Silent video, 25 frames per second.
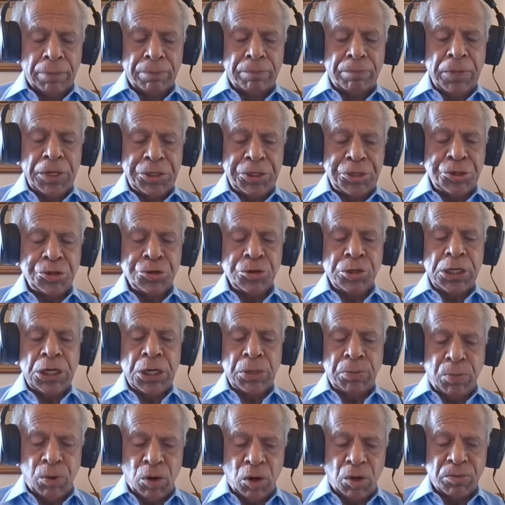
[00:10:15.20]
mature
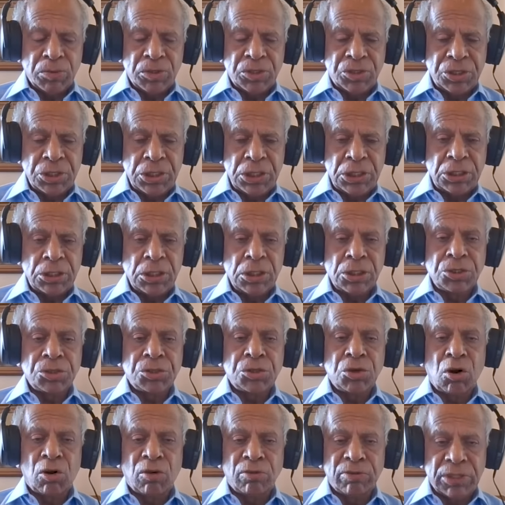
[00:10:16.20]
diplomacy to
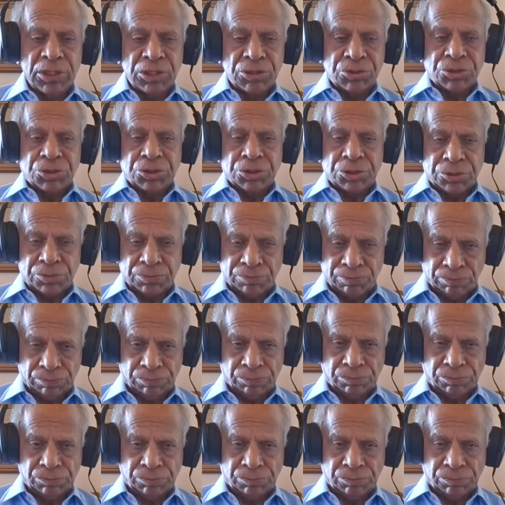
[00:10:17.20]
resolve this.